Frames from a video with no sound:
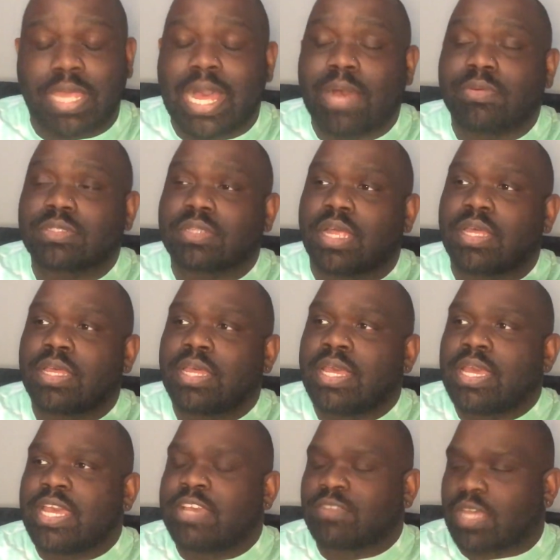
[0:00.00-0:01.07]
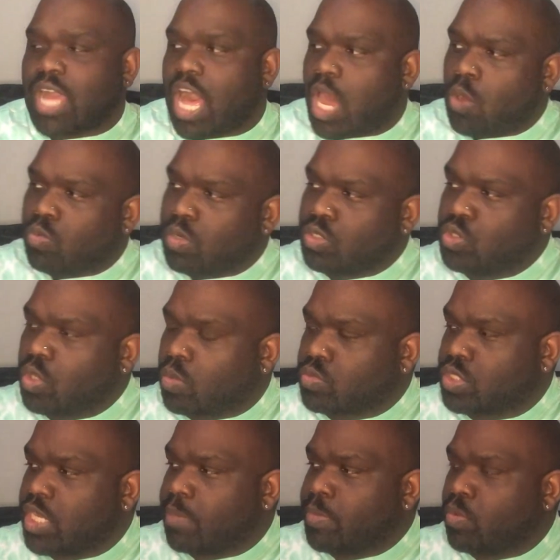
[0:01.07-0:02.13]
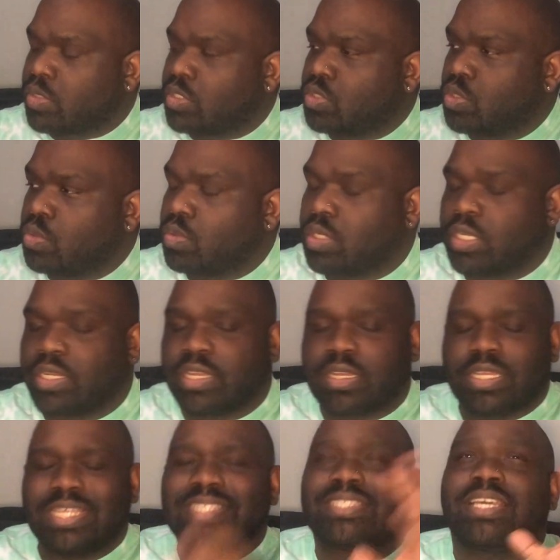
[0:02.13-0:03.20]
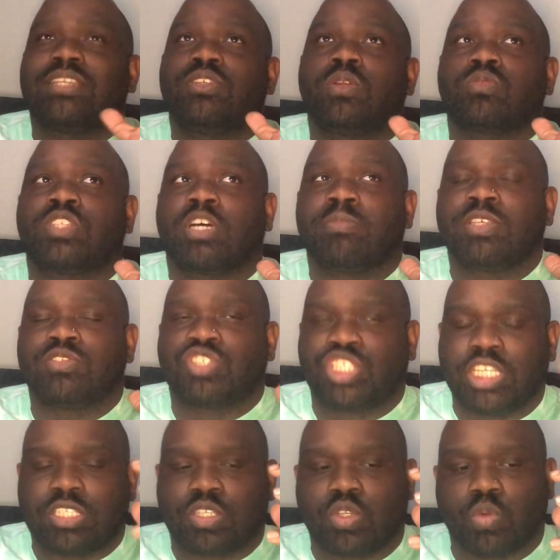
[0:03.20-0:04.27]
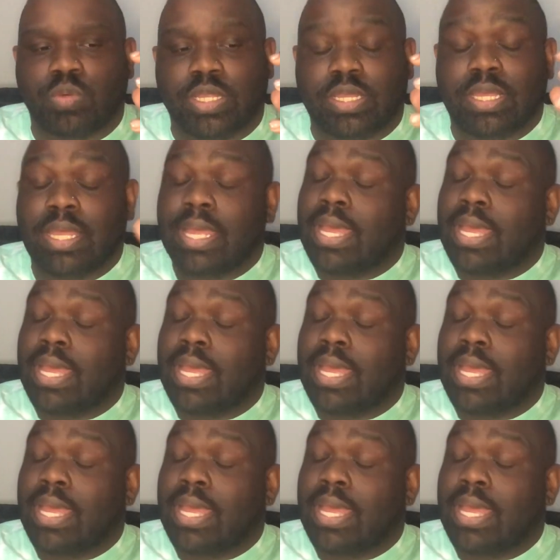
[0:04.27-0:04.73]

I was like, he's like, I don't, you don't tell me what to do, little nigga. He said, you don't tell me you shit to do, nigga.